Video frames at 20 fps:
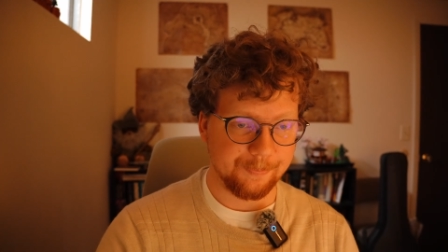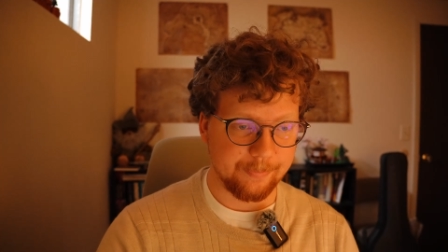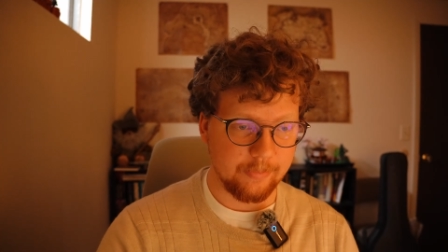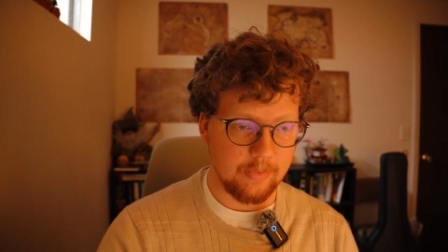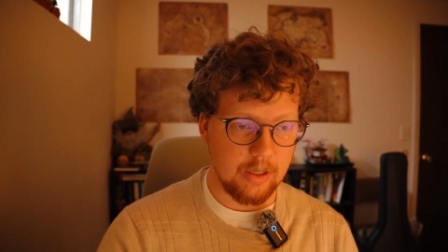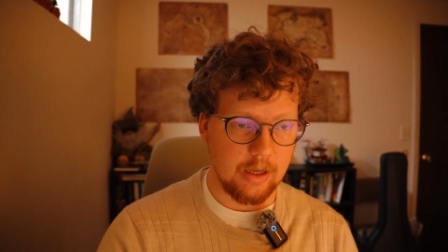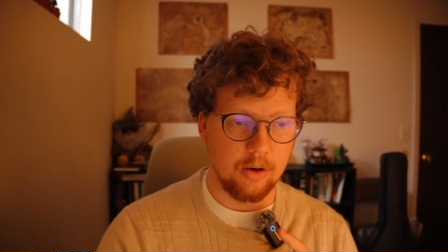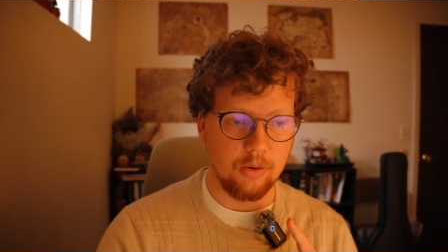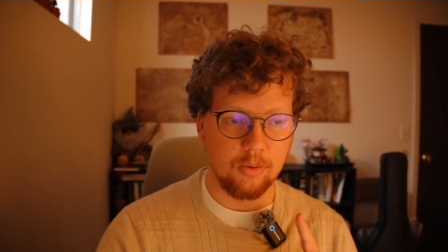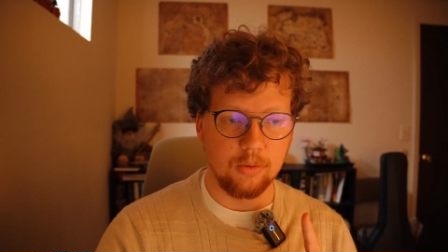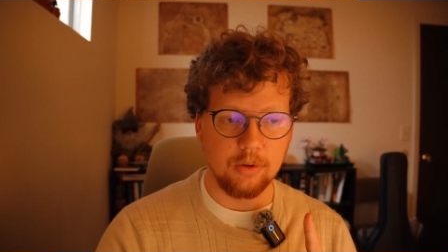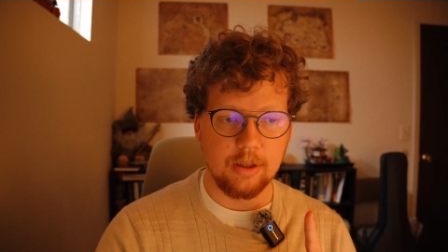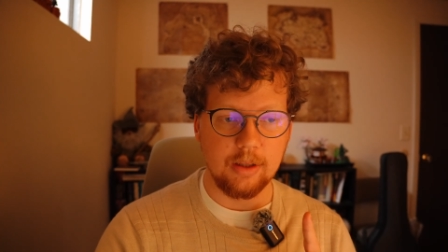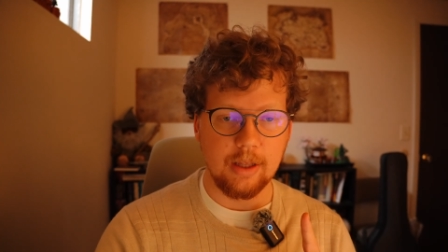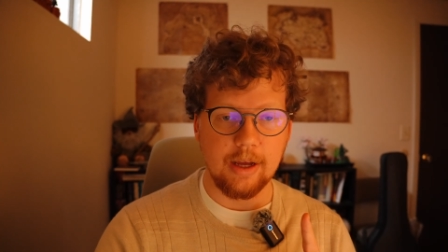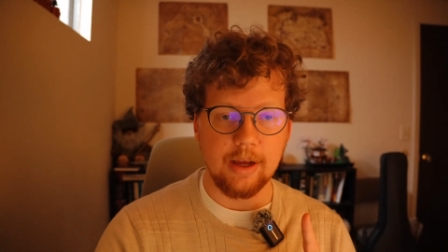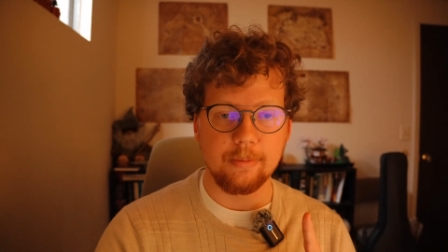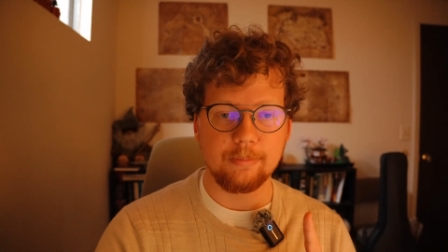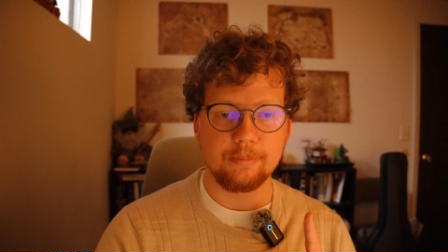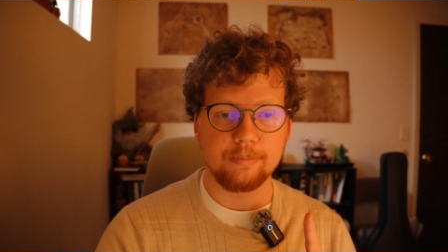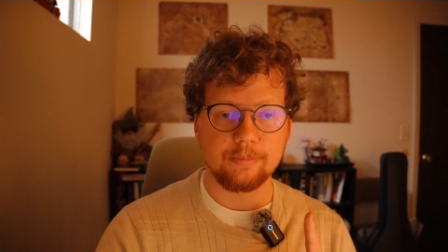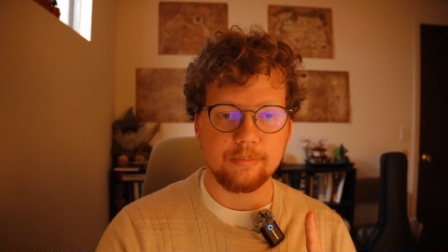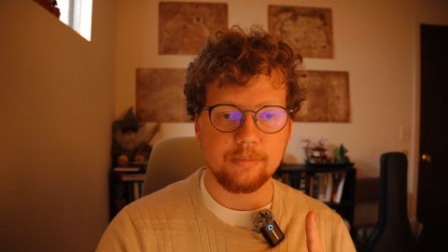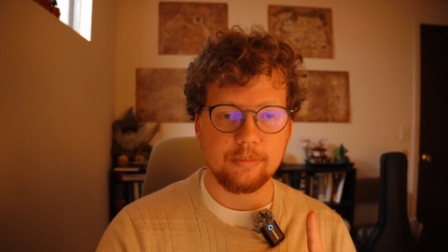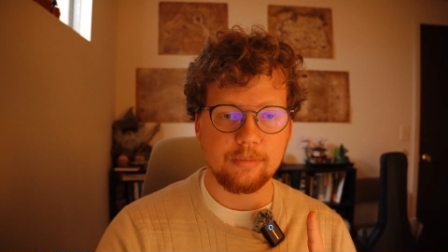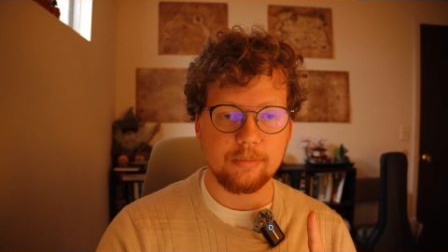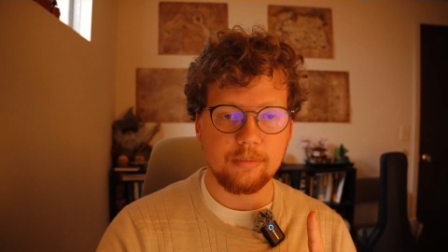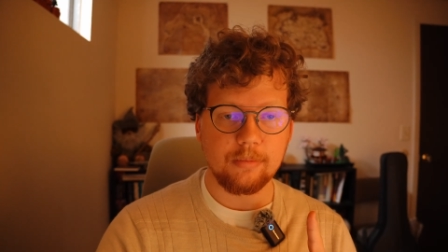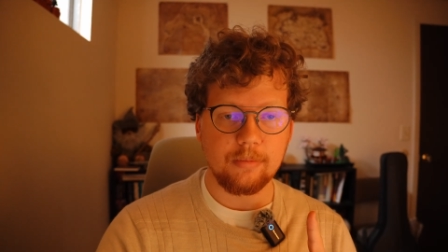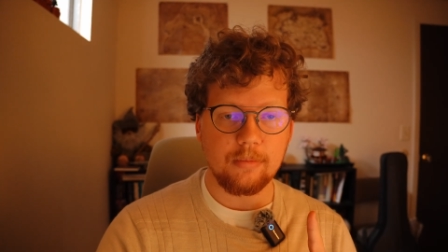Not only that,
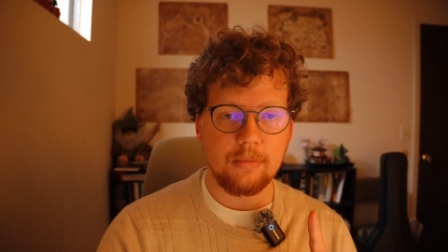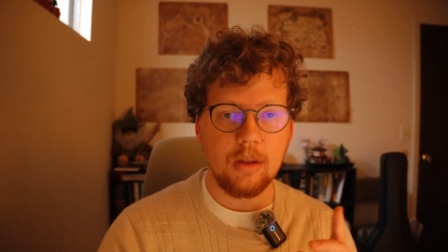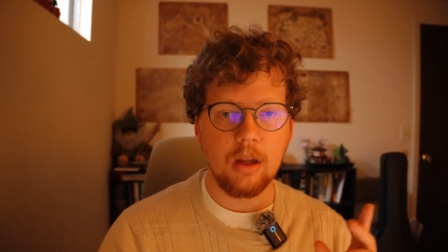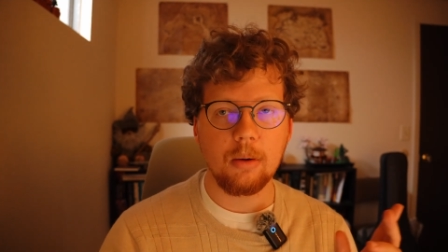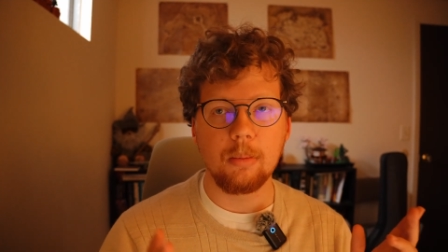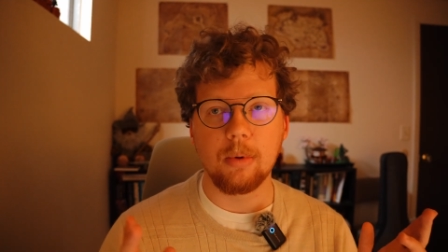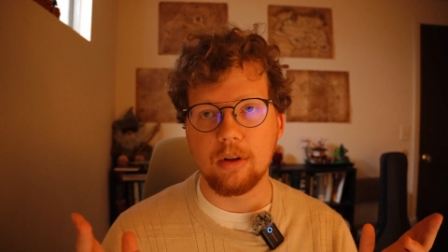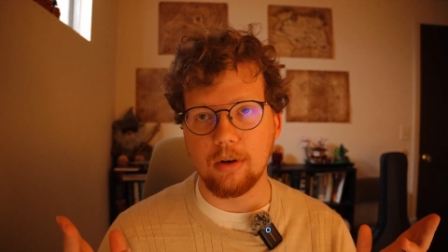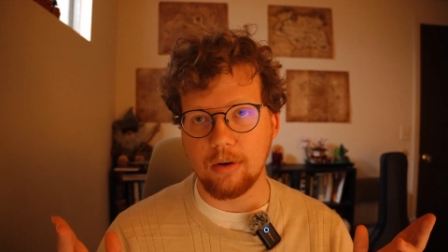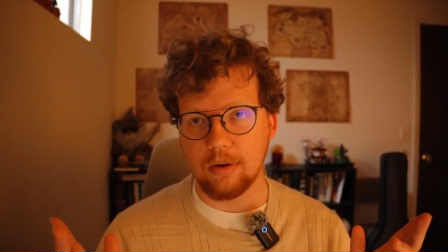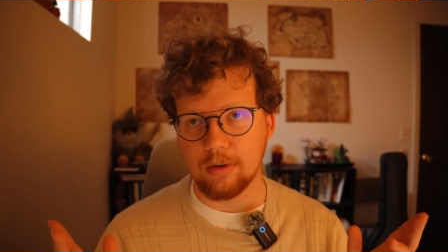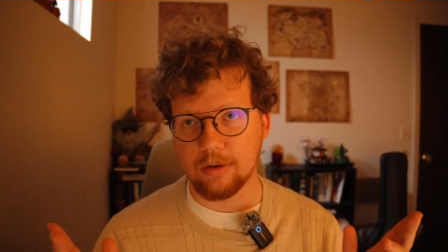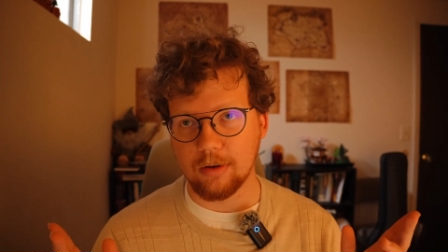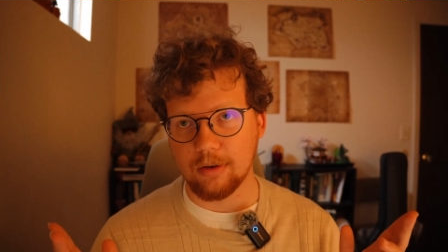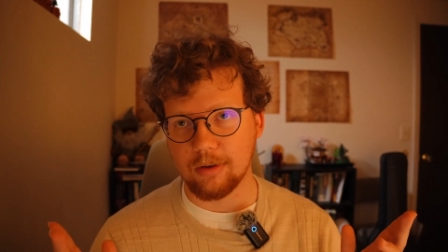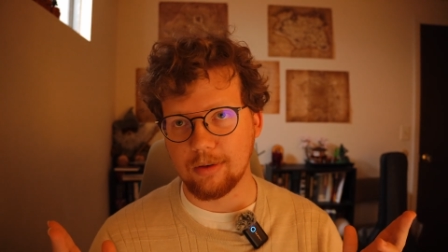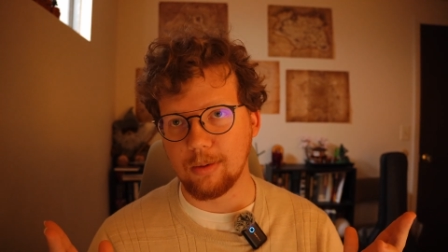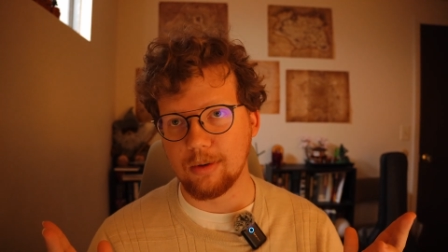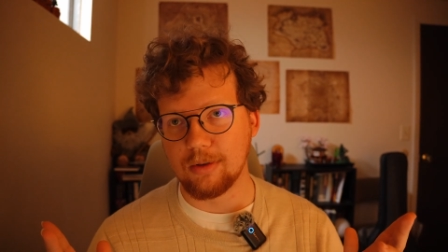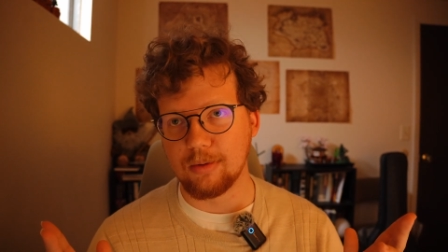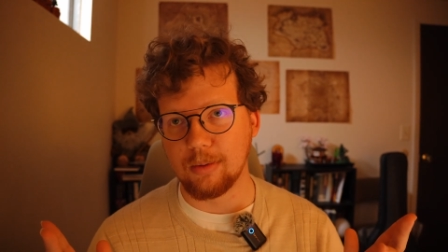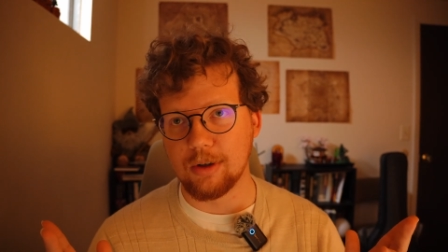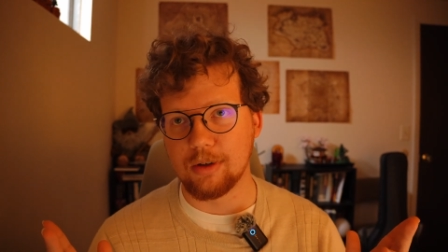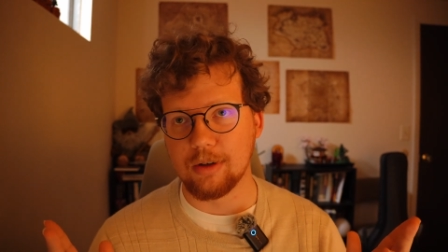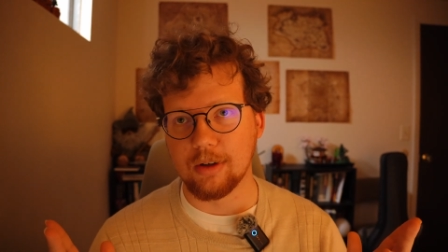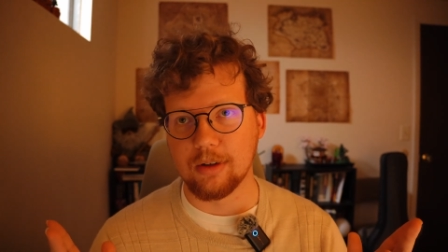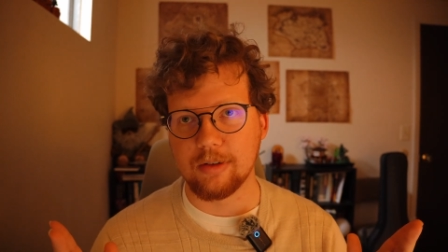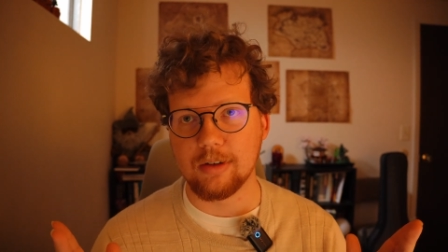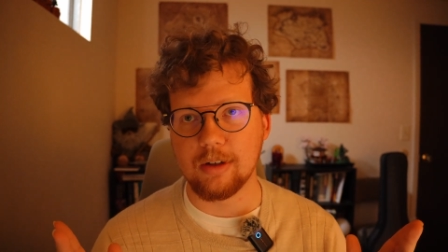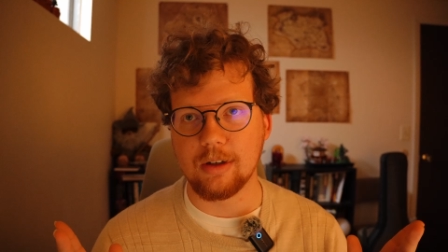but there is also, as we
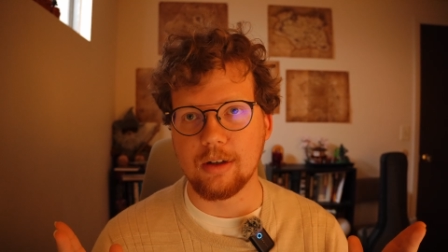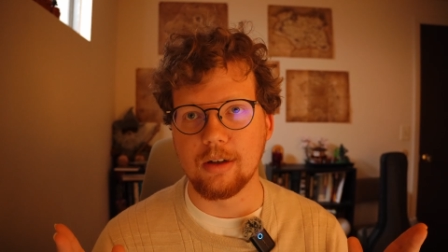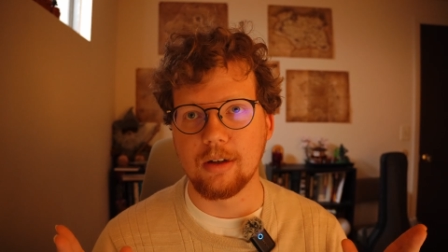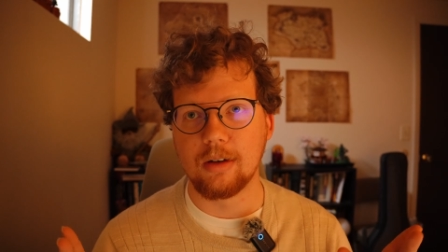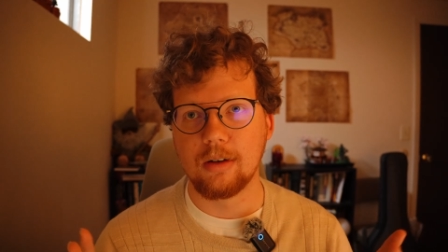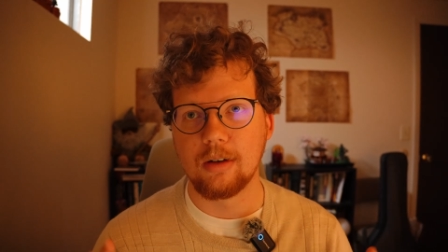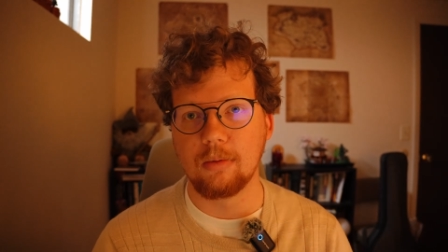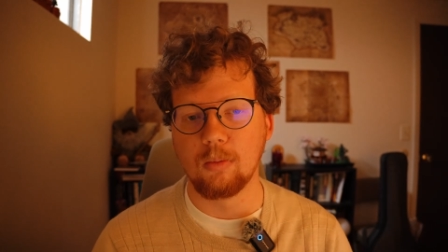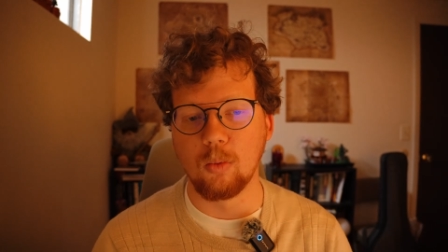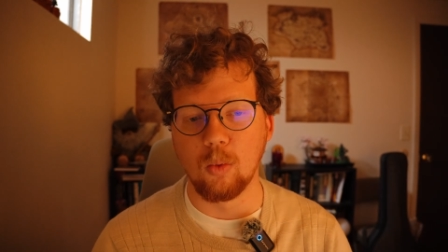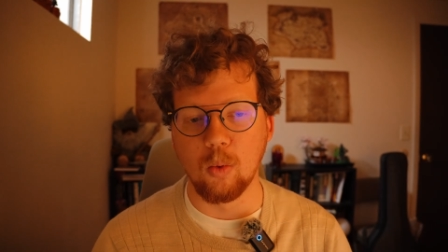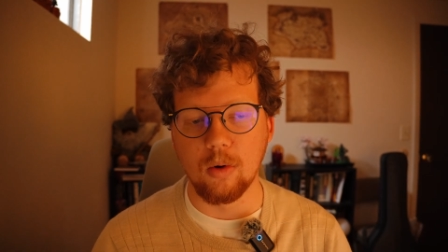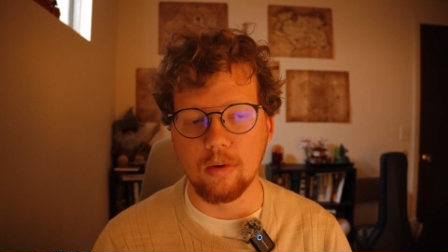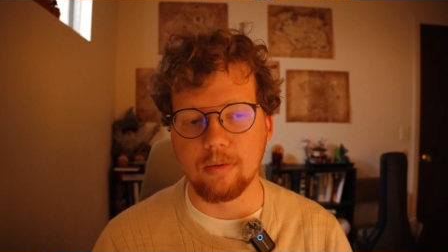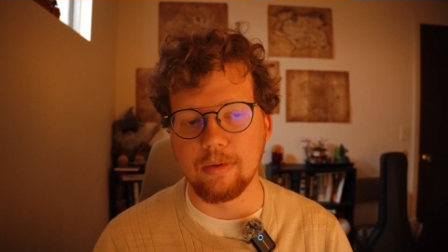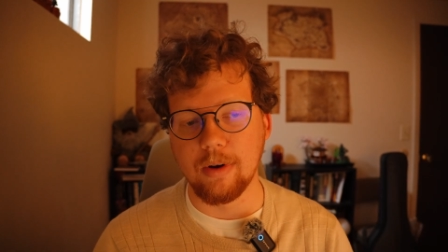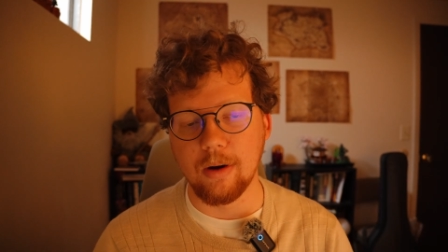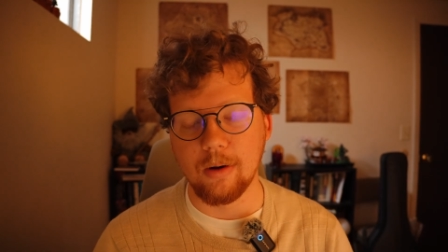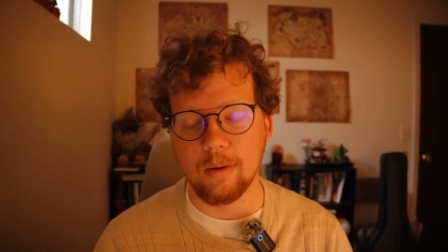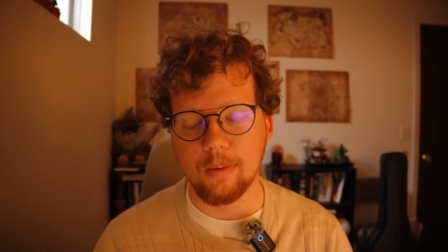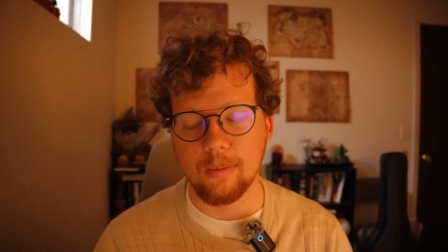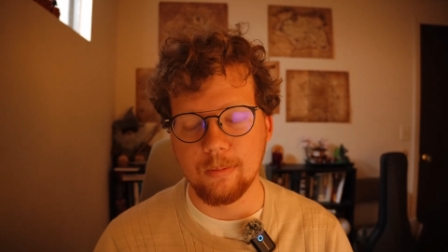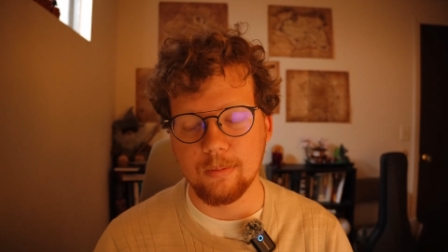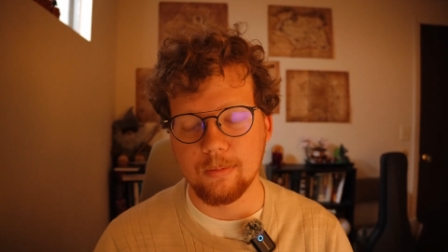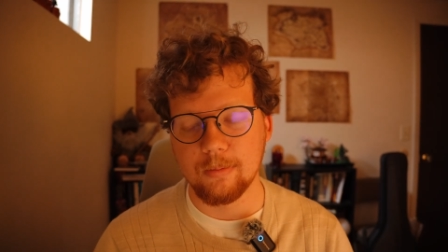shall see, warfare.